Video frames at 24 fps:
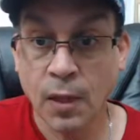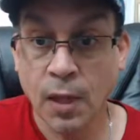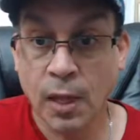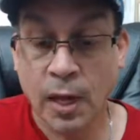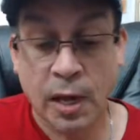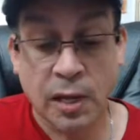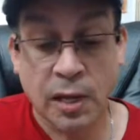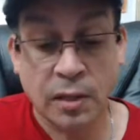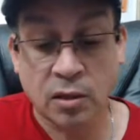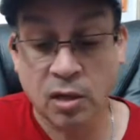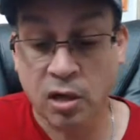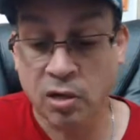
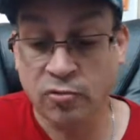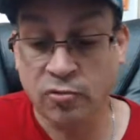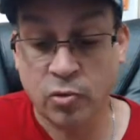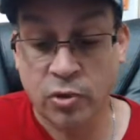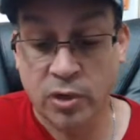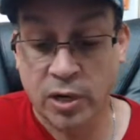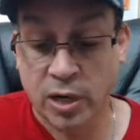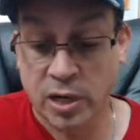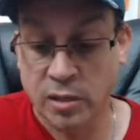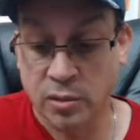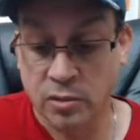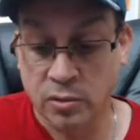And I love
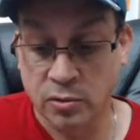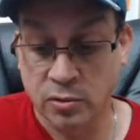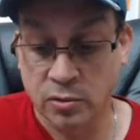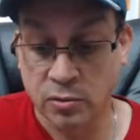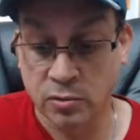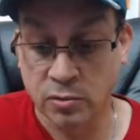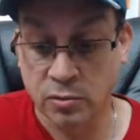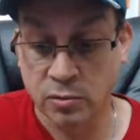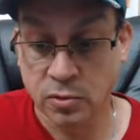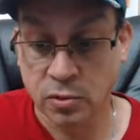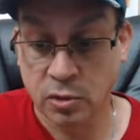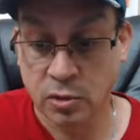what I
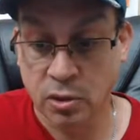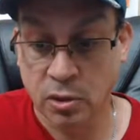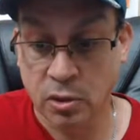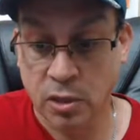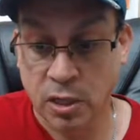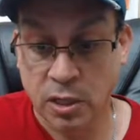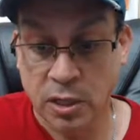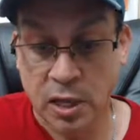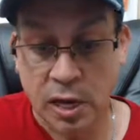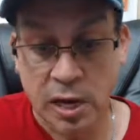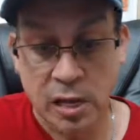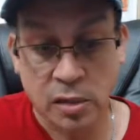do. You know,
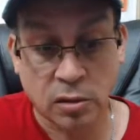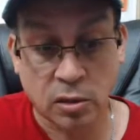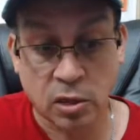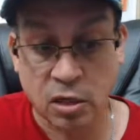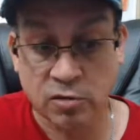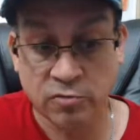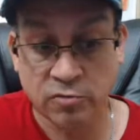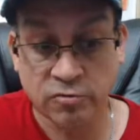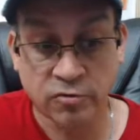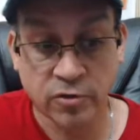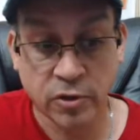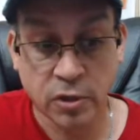
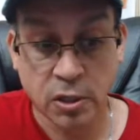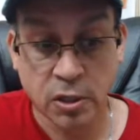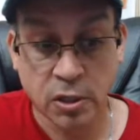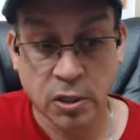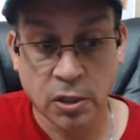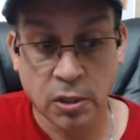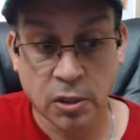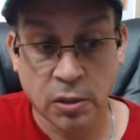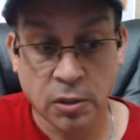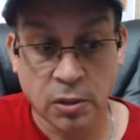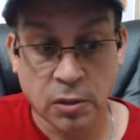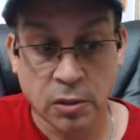
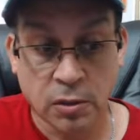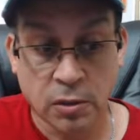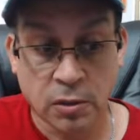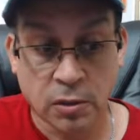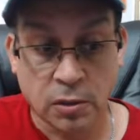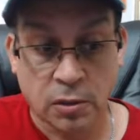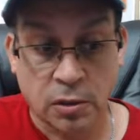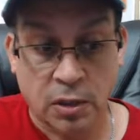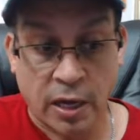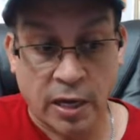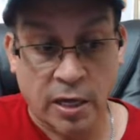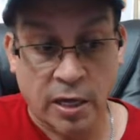
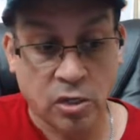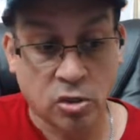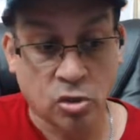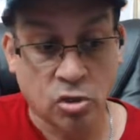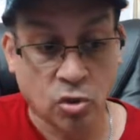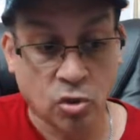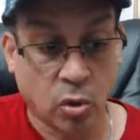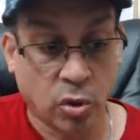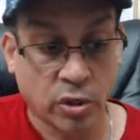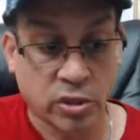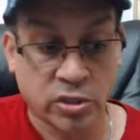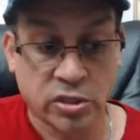I
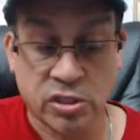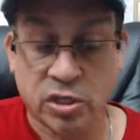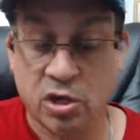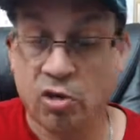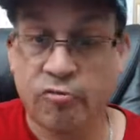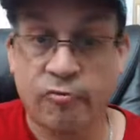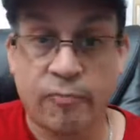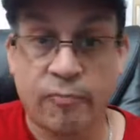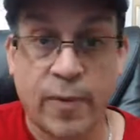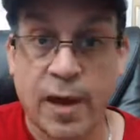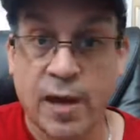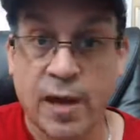enjoy
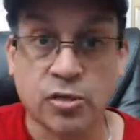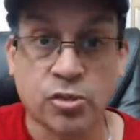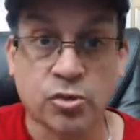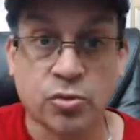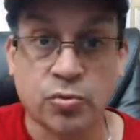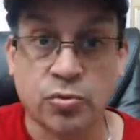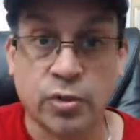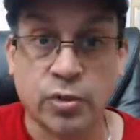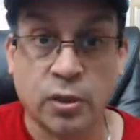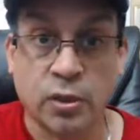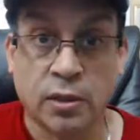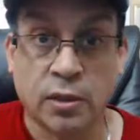
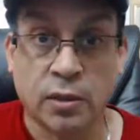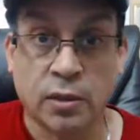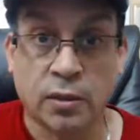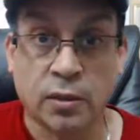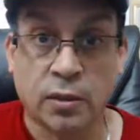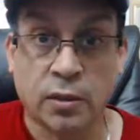self-mastery.